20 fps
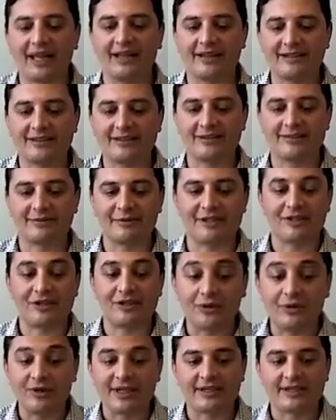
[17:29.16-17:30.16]

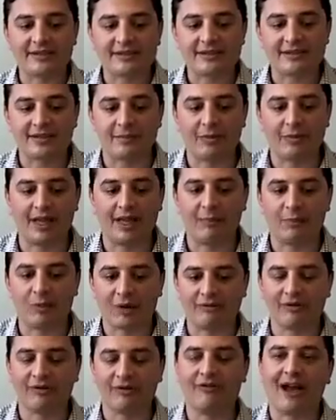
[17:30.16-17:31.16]
students to play
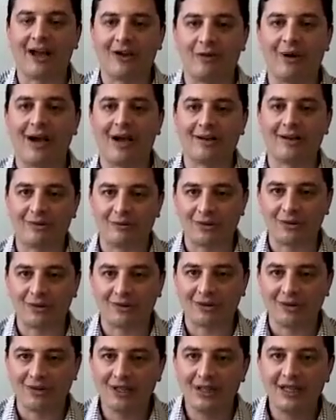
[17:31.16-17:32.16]
more of a value-added
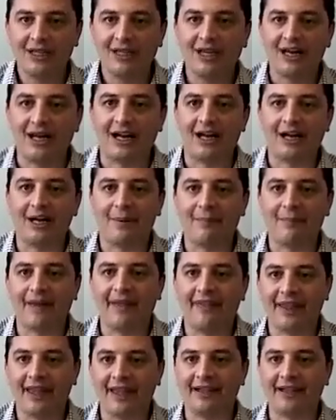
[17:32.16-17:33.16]
role,
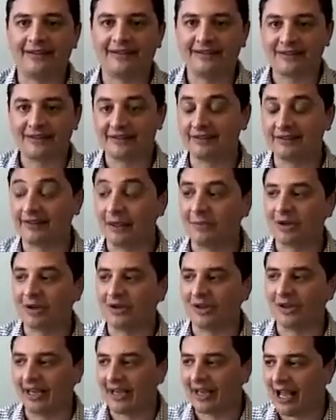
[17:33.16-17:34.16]
and then
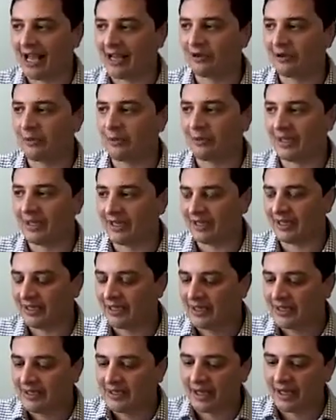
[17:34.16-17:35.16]
similarly, how do we
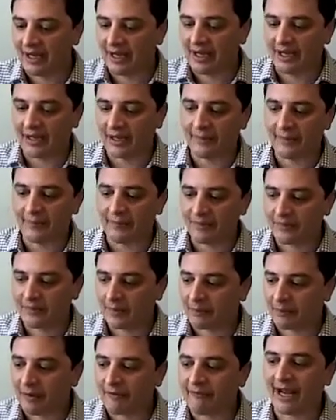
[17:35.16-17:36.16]

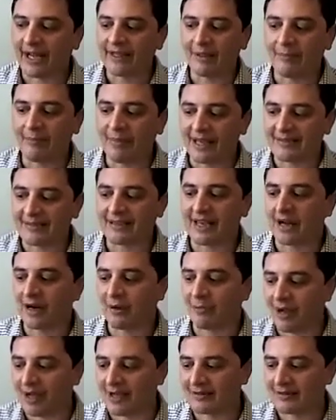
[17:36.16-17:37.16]
provide the best
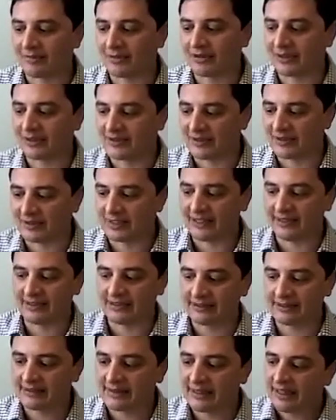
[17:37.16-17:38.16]
care possible to
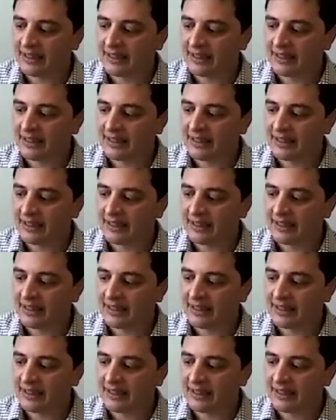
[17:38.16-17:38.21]
these